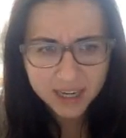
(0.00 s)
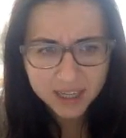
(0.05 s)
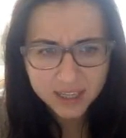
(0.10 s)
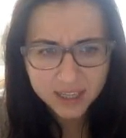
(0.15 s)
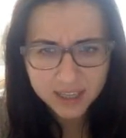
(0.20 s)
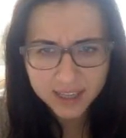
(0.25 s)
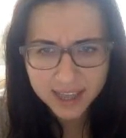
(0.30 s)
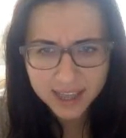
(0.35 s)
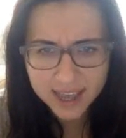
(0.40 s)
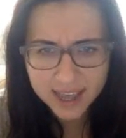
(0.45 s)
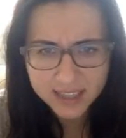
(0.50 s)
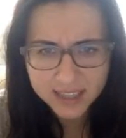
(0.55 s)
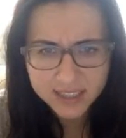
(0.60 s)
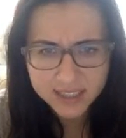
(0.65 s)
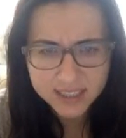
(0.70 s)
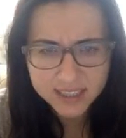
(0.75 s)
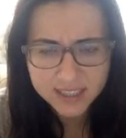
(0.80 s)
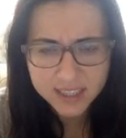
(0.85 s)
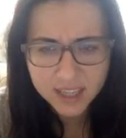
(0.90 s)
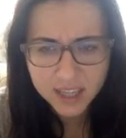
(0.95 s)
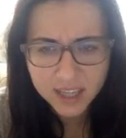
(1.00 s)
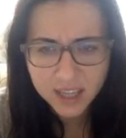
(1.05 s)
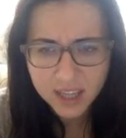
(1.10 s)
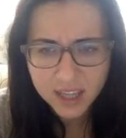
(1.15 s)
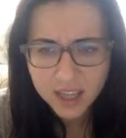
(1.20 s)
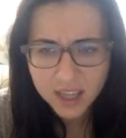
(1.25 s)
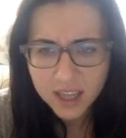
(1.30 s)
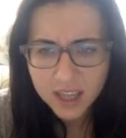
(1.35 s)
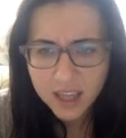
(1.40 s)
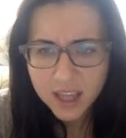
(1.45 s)
a class
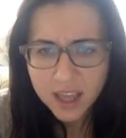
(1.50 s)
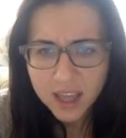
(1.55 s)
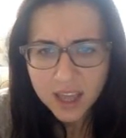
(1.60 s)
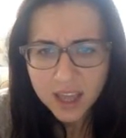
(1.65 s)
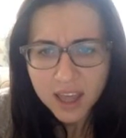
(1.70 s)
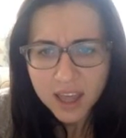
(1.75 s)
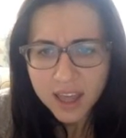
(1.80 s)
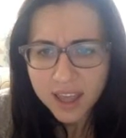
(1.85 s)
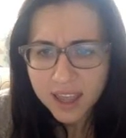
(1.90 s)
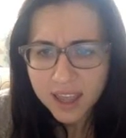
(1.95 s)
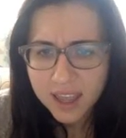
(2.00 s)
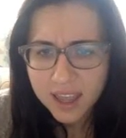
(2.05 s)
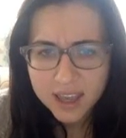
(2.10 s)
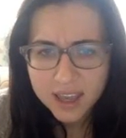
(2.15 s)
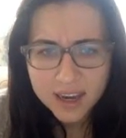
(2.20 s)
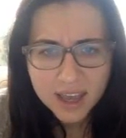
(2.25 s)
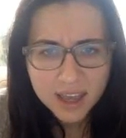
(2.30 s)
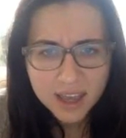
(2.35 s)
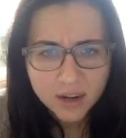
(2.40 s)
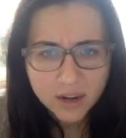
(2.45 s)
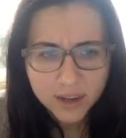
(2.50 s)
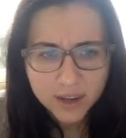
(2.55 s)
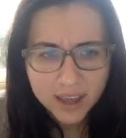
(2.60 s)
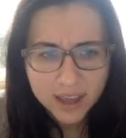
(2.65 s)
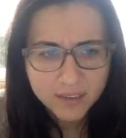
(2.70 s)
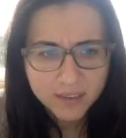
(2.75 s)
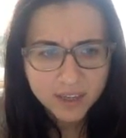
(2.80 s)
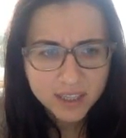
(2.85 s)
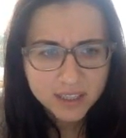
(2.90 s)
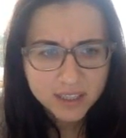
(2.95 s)
and I don't
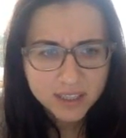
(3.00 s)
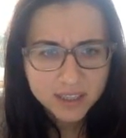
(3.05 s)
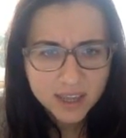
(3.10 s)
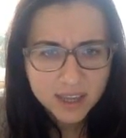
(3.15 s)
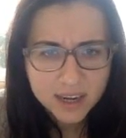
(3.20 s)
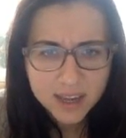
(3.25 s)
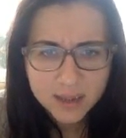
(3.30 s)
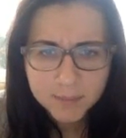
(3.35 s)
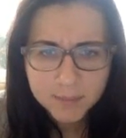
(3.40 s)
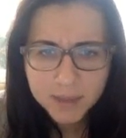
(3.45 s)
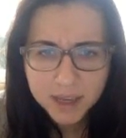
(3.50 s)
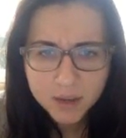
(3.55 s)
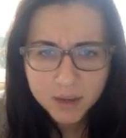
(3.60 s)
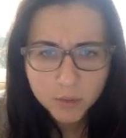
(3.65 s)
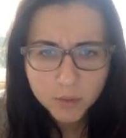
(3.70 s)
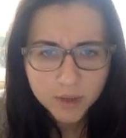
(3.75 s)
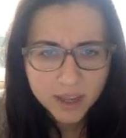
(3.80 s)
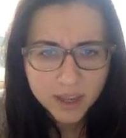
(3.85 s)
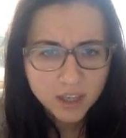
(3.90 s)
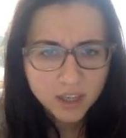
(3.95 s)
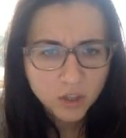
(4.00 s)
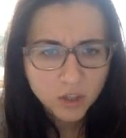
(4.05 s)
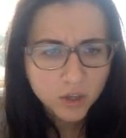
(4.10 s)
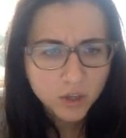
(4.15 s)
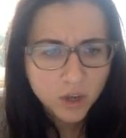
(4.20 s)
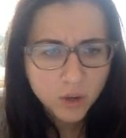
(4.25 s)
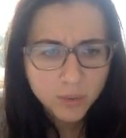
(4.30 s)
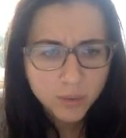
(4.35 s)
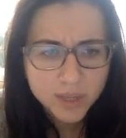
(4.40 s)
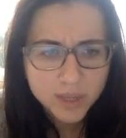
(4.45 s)
have any, and I'm not going, and you
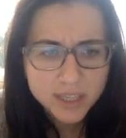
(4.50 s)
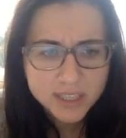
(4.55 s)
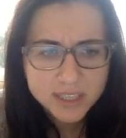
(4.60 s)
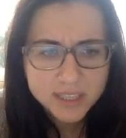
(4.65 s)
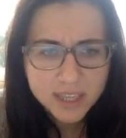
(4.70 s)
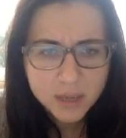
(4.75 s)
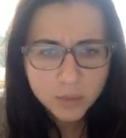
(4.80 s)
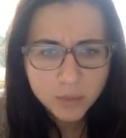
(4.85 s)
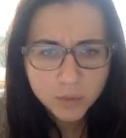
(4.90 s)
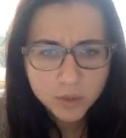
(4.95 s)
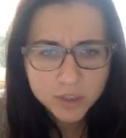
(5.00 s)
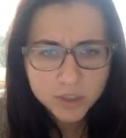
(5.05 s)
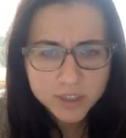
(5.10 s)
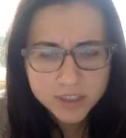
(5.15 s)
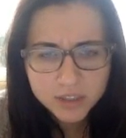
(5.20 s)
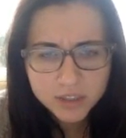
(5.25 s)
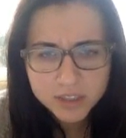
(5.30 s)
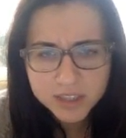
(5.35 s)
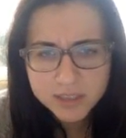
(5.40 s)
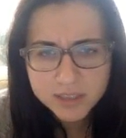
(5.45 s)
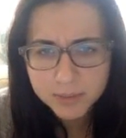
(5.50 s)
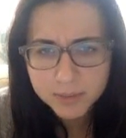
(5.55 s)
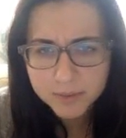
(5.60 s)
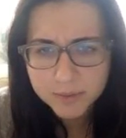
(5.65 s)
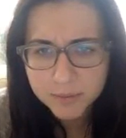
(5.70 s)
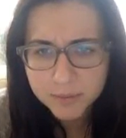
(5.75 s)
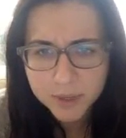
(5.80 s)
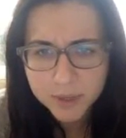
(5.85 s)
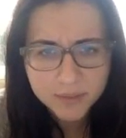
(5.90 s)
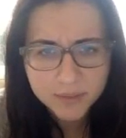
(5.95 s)
can always enroll students
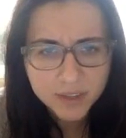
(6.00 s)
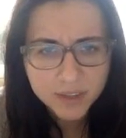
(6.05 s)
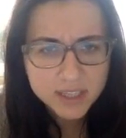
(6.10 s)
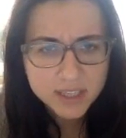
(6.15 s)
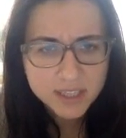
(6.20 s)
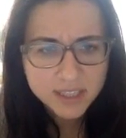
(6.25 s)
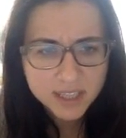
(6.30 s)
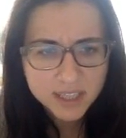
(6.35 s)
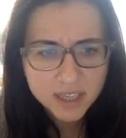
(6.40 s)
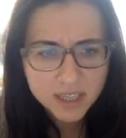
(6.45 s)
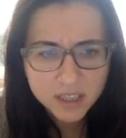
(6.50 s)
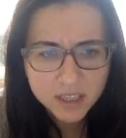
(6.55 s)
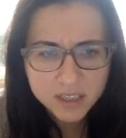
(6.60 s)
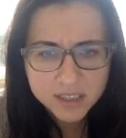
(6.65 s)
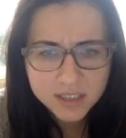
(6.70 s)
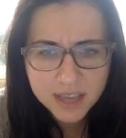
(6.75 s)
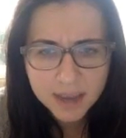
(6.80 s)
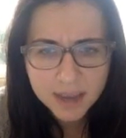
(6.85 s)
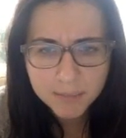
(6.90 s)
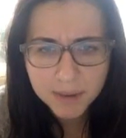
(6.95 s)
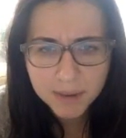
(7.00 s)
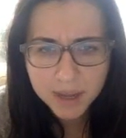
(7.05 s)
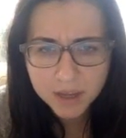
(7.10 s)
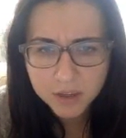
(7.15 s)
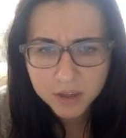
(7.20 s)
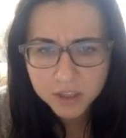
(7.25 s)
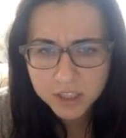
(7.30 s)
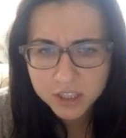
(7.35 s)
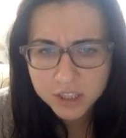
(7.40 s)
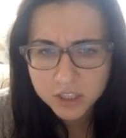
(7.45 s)
from previous years. I'm not
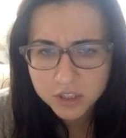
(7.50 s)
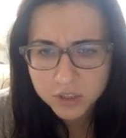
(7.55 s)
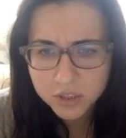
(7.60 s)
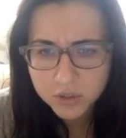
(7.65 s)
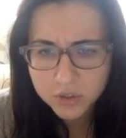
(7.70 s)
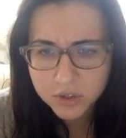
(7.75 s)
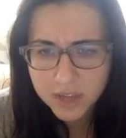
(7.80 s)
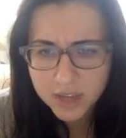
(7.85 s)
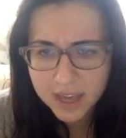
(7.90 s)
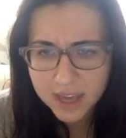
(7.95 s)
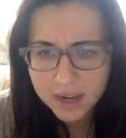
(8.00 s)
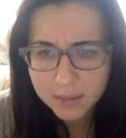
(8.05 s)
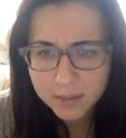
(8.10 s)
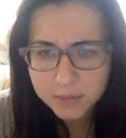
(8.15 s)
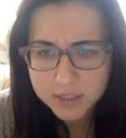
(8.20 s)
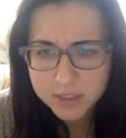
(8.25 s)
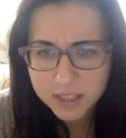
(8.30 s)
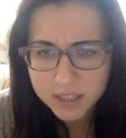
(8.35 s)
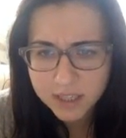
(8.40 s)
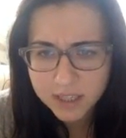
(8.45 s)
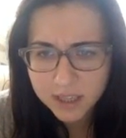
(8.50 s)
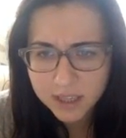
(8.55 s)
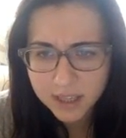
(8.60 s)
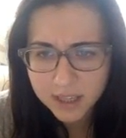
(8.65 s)
going to do that. I'm just going to